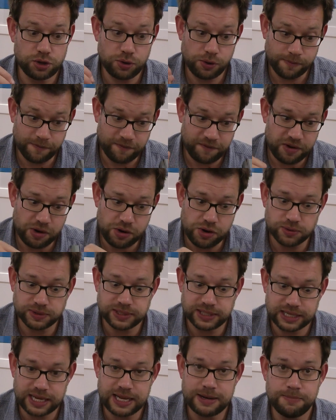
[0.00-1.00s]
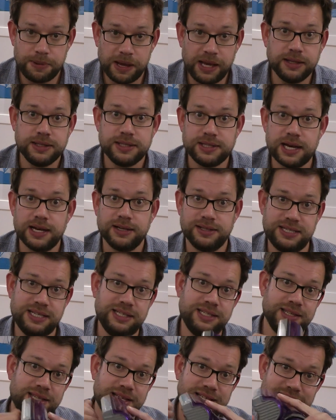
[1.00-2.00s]
you can feel your skin being sucked
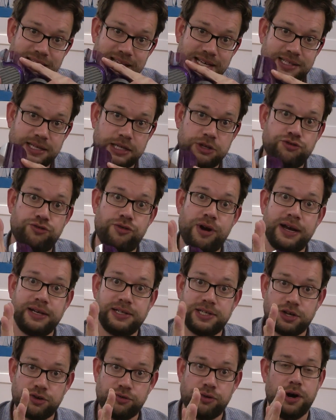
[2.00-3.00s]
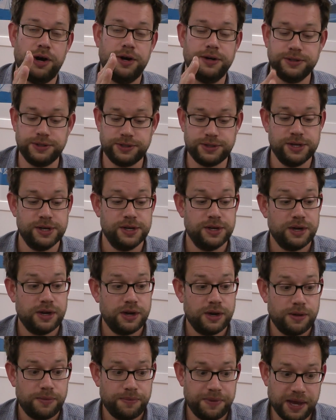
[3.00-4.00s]
into this thing as it drags across.
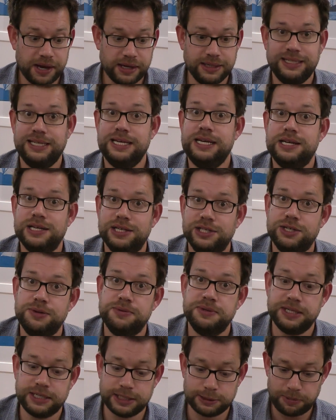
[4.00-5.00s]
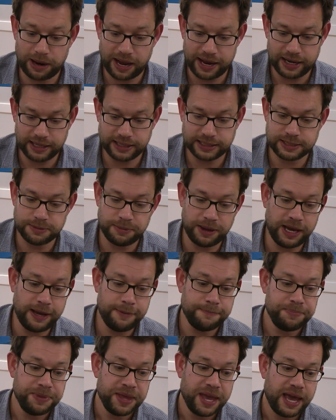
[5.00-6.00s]
The idea, she was explaining to
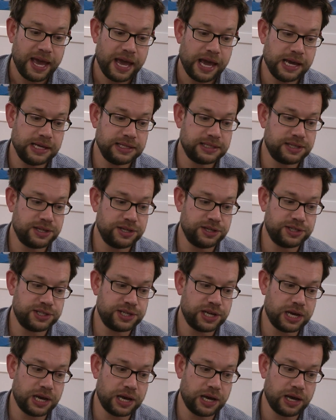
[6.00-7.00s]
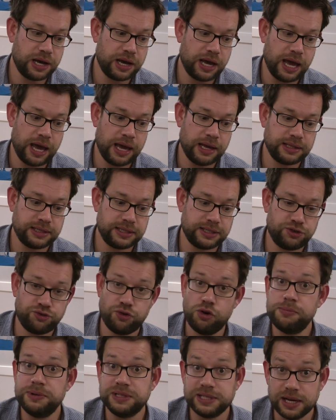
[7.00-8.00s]
me, is that it
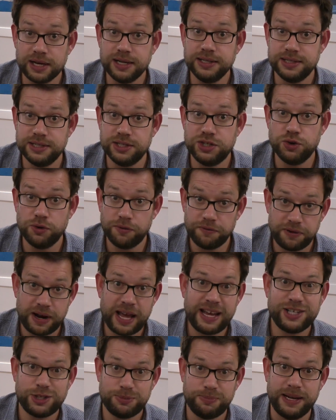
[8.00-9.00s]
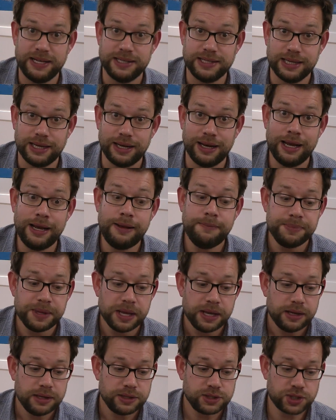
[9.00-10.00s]
traumatizes your flesh, basically.
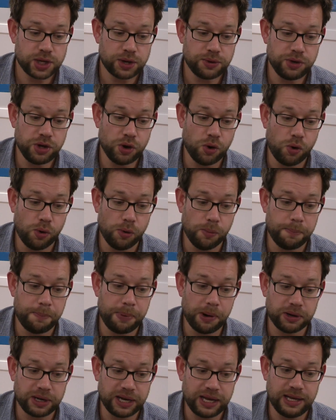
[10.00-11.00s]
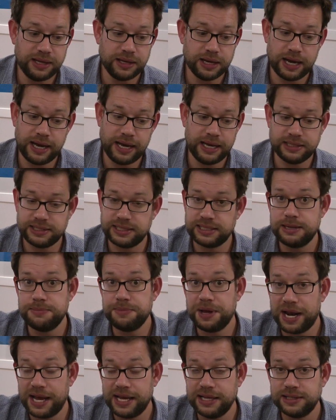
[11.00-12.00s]
So your body, it
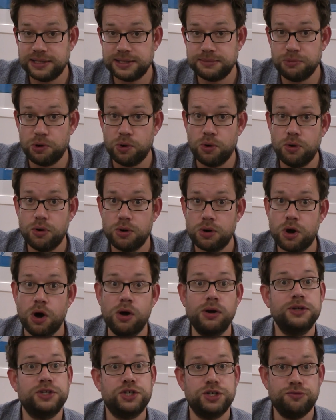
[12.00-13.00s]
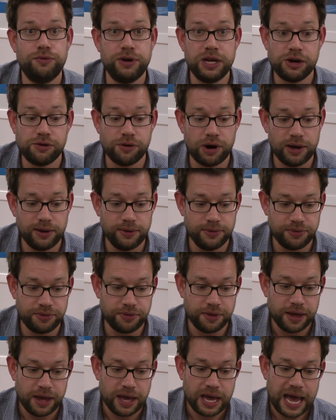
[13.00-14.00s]
stimulates more collagen
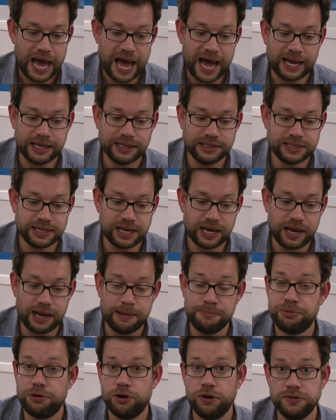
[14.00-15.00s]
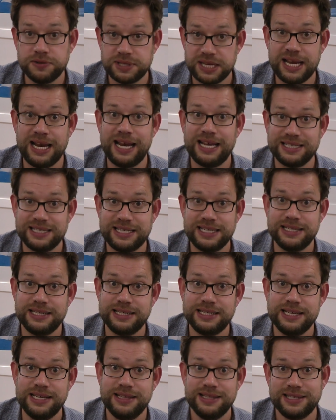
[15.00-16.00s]
regrowth and improves
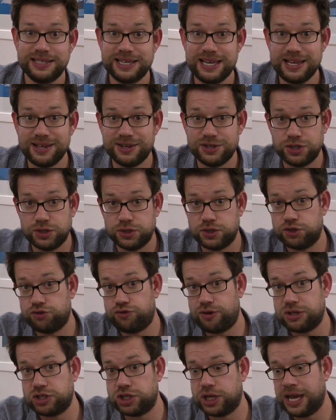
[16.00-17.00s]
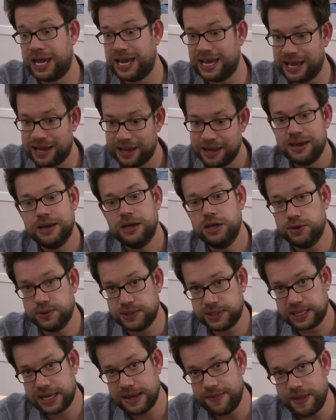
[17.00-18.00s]
elasticity in the skin, because you're stretching it, your
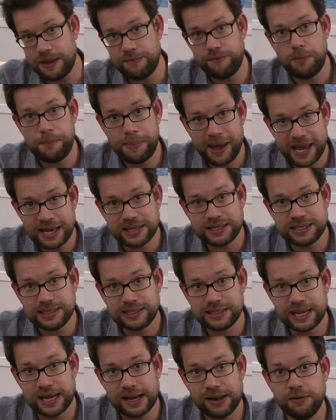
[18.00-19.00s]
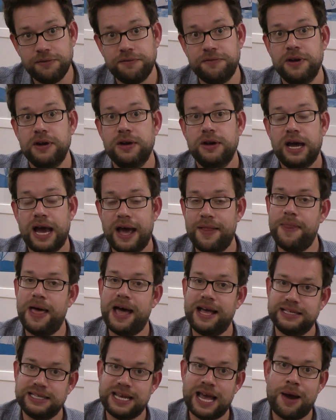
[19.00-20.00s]
skin then repairs itself, and
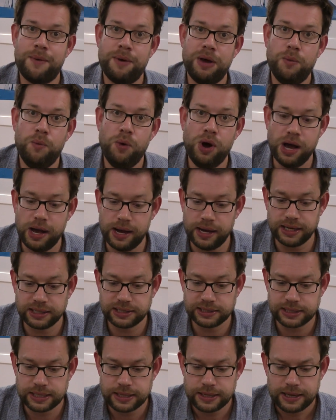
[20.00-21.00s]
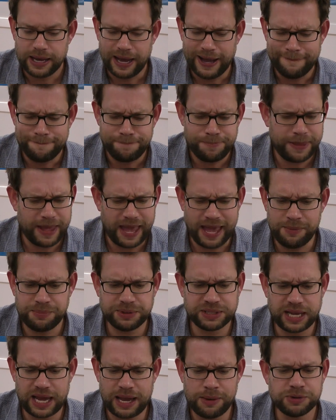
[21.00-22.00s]
that's how it works. It
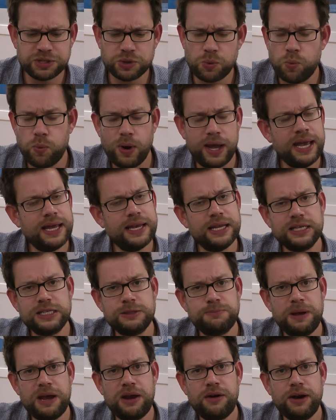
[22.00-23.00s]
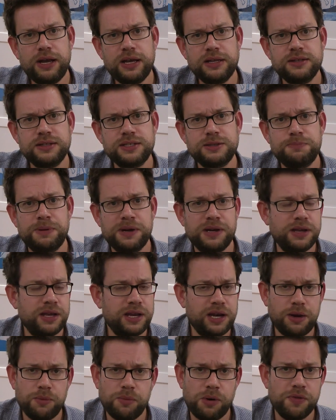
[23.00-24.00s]
was a weird experience, but
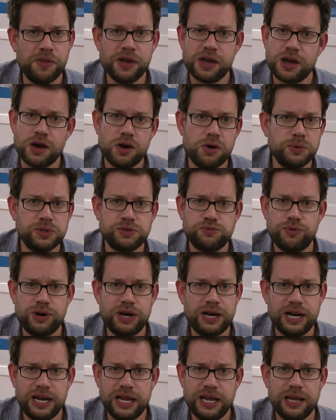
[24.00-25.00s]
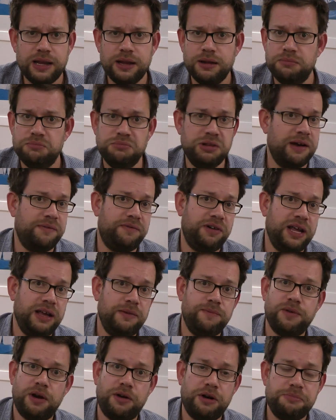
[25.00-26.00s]
you know what, the girl was really
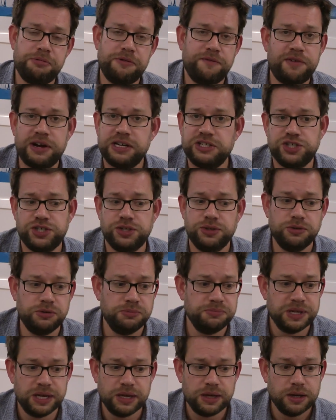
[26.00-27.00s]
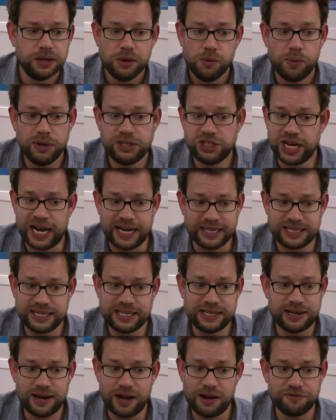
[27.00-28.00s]
lovely, very professional. We
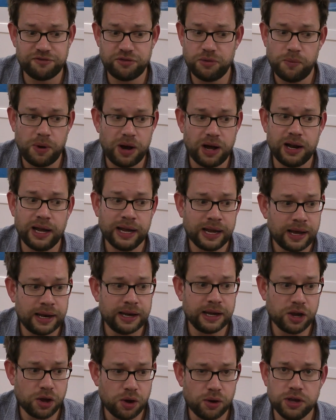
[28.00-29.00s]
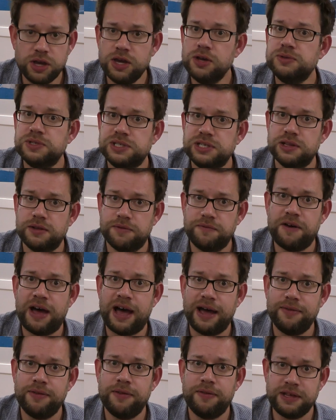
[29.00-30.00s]
chatted, and after a while I kind of got used to the
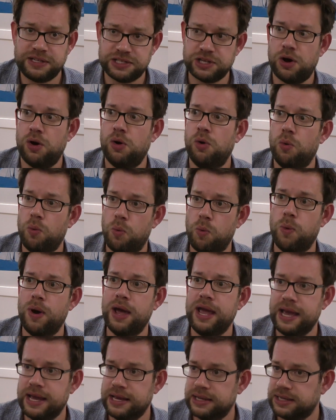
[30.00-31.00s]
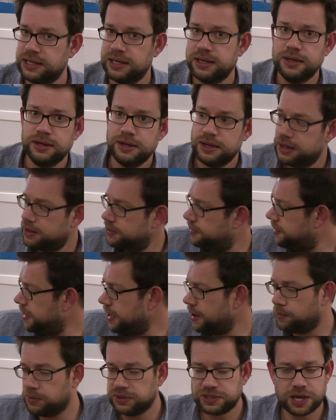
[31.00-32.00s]
fact that this whole weird
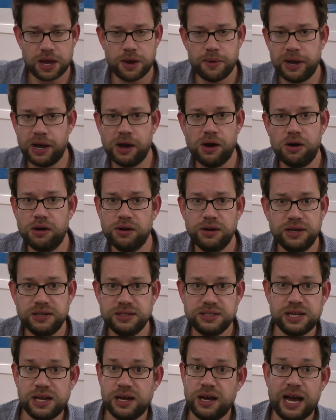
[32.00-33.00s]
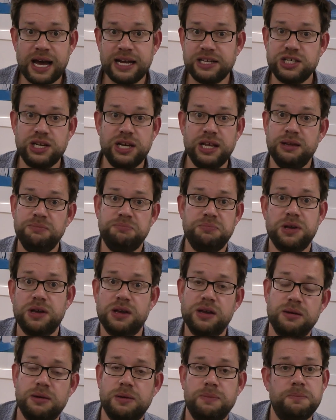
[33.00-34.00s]
thing was going on, and actually,
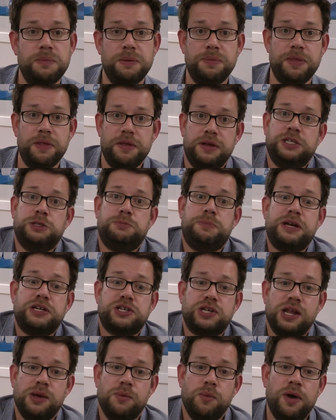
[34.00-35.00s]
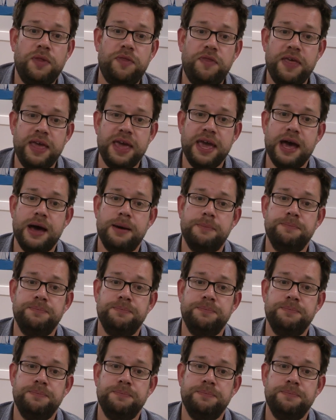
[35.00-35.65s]
especially with the